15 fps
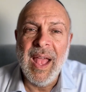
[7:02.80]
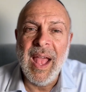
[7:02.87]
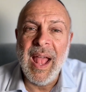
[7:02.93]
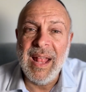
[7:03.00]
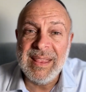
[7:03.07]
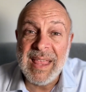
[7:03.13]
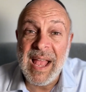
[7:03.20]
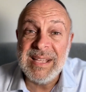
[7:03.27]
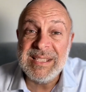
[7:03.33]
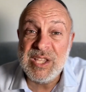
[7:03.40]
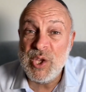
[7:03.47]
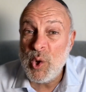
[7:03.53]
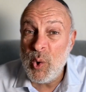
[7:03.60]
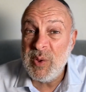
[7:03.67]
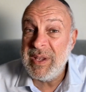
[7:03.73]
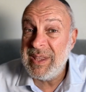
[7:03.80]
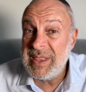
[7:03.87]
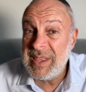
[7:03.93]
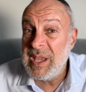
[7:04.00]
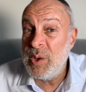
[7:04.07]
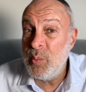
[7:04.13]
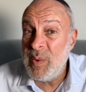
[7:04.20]
And that's the only
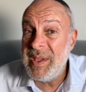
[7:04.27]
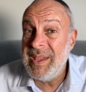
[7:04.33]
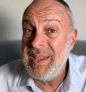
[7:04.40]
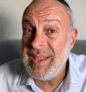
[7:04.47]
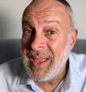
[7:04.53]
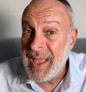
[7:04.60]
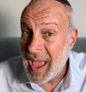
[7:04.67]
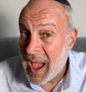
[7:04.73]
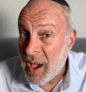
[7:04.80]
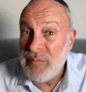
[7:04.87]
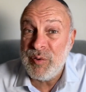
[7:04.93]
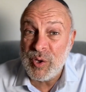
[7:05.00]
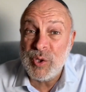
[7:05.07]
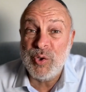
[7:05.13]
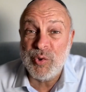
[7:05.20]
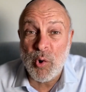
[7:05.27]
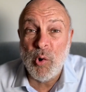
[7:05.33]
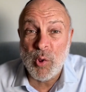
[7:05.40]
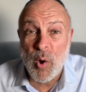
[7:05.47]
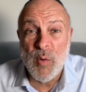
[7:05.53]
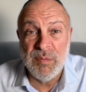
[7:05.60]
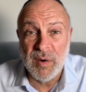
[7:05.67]
thing we have
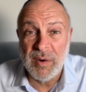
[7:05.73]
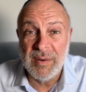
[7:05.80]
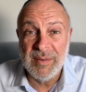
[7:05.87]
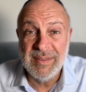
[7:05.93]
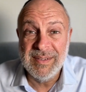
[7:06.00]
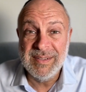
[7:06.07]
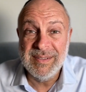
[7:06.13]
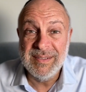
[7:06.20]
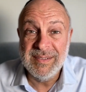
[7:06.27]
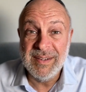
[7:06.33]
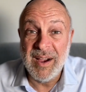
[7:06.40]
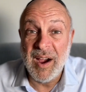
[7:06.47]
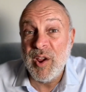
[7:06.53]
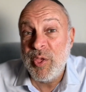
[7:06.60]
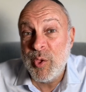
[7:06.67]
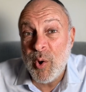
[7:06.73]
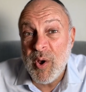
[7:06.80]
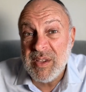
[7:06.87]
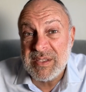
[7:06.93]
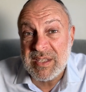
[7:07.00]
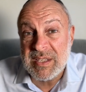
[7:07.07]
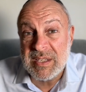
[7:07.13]
control over our
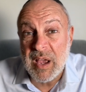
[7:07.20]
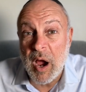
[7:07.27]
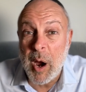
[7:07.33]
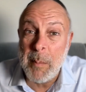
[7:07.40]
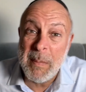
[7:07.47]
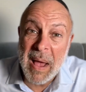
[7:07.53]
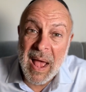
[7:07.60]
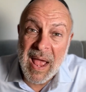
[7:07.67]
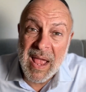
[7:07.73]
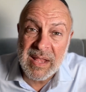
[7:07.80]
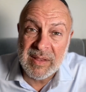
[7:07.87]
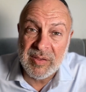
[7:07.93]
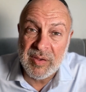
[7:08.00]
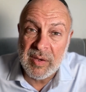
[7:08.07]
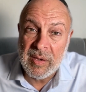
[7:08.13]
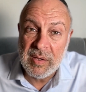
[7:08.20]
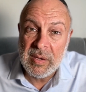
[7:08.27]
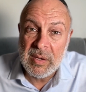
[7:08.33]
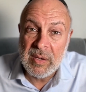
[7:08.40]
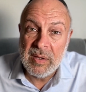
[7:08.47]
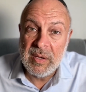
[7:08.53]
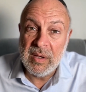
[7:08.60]
thoughts, our mind.
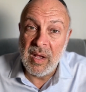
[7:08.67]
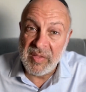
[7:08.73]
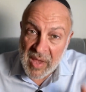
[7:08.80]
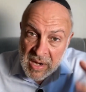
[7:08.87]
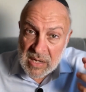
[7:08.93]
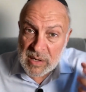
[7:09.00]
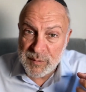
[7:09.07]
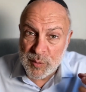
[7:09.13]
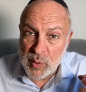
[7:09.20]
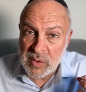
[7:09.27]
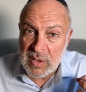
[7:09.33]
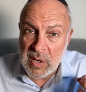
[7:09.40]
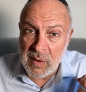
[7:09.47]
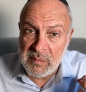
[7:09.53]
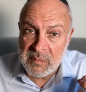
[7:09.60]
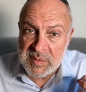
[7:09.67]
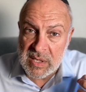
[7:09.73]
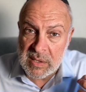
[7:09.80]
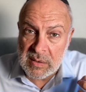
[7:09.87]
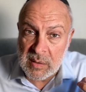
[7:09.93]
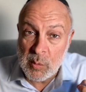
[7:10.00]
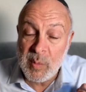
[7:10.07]
A negative thought comes
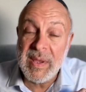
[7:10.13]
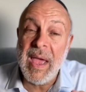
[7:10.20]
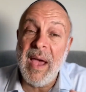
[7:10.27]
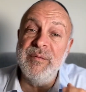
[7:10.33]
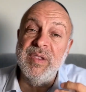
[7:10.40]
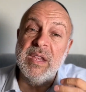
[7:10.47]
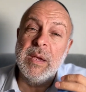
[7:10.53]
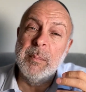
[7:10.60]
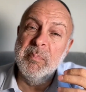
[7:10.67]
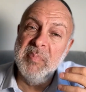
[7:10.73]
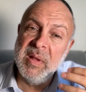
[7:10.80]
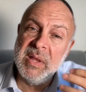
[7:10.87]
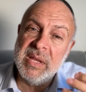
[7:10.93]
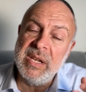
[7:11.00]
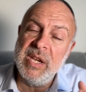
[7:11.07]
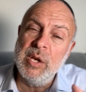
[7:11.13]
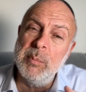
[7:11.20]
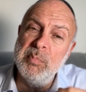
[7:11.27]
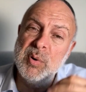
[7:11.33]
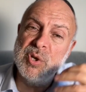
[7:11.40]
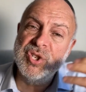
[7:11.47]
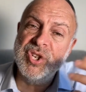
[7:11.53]
in, we have the ability to
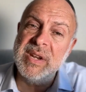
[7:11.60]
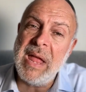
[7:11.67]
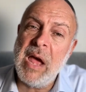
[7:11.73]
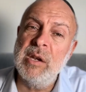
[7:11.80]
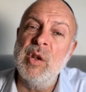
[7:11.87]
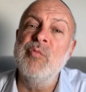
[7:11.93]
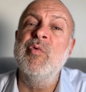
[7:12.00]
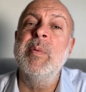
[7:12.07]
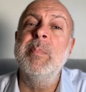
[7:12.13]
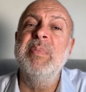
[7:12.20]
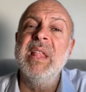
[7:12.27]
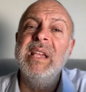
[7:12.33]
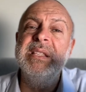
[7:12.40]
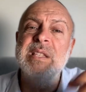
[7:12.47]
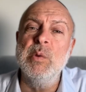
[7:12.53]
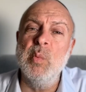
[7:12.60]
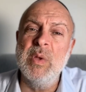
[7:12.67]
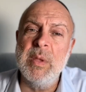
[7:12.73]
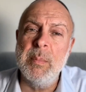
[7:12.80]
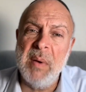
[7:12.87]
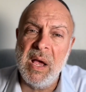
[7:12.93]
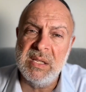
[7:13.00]
push it out and replace it
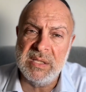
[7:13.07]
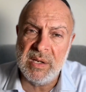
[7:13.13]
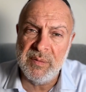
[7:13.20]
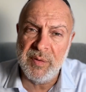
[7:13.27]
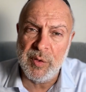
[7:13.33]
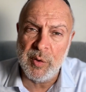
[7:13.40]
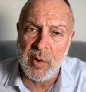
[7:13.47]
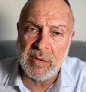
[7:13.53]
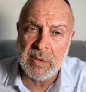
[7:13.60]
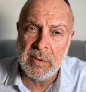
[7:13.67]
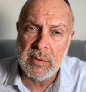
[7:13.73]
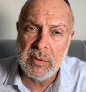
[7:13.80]
with a positive thought.